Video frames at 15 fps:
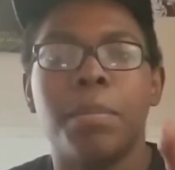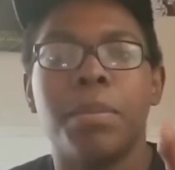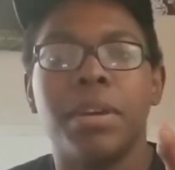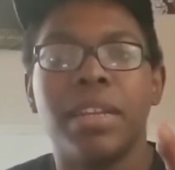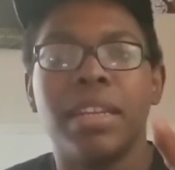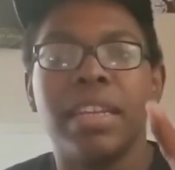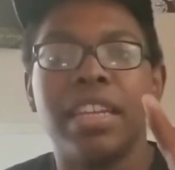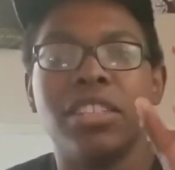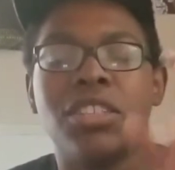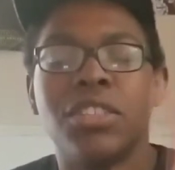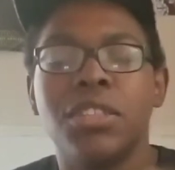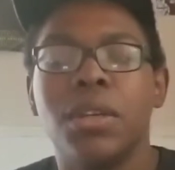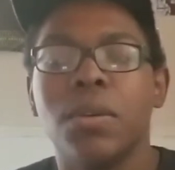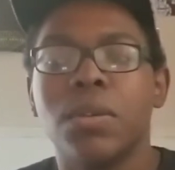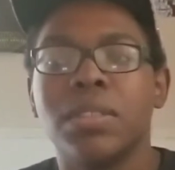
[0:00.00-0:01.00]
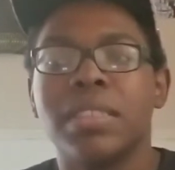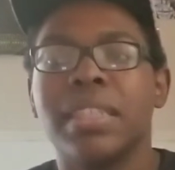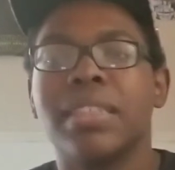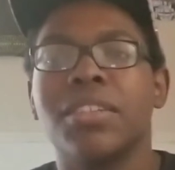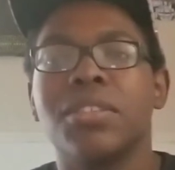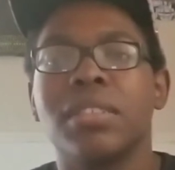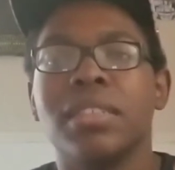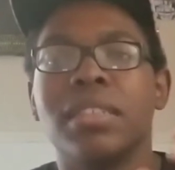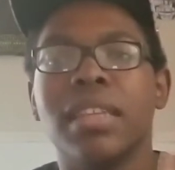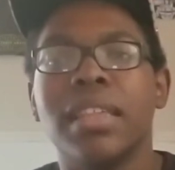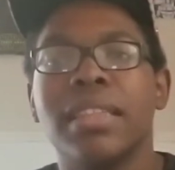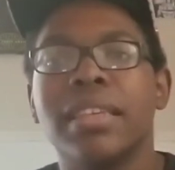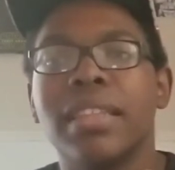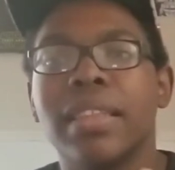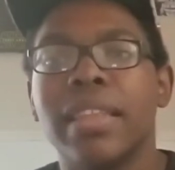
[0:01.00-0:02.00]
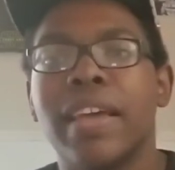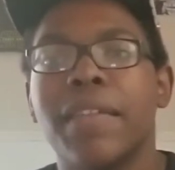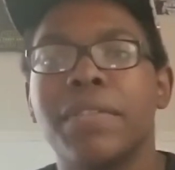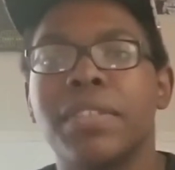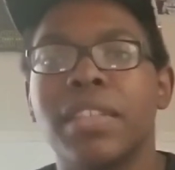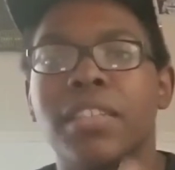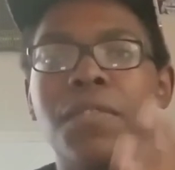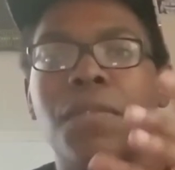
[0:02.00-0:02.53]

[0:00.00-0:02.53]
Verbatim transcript: but it shows that there's nothing left